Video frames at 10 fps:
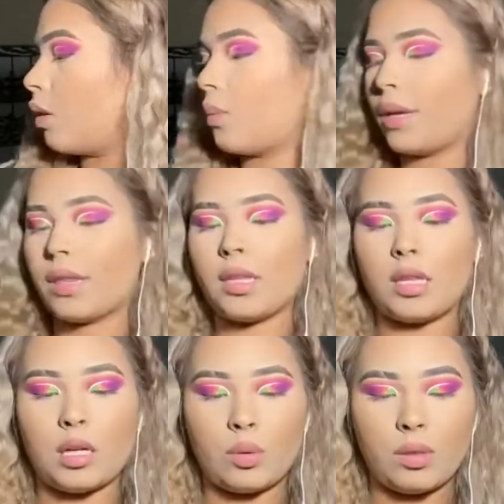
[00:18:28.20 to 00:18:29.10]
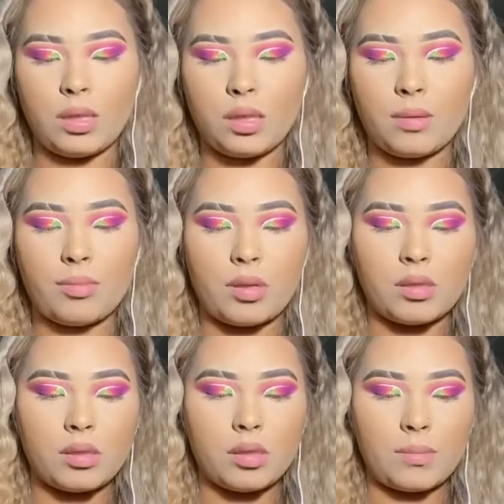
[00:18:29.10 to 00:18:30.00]
with the Hoola
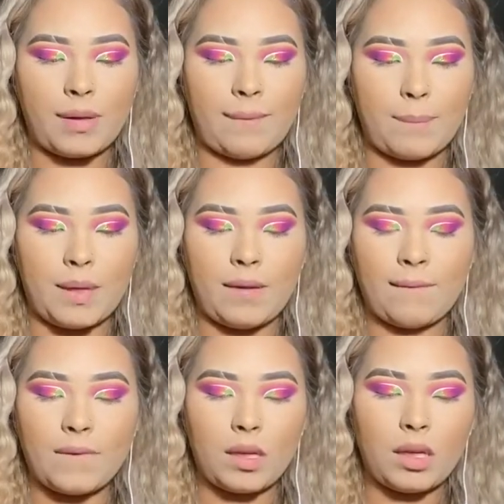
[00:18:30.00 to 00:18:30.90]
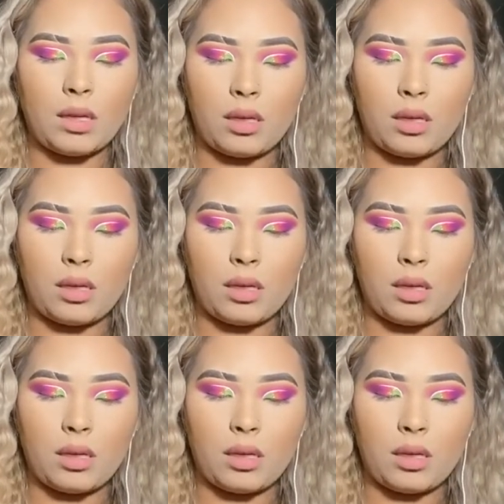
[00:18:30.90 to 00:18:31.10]
bronzer by Benefit.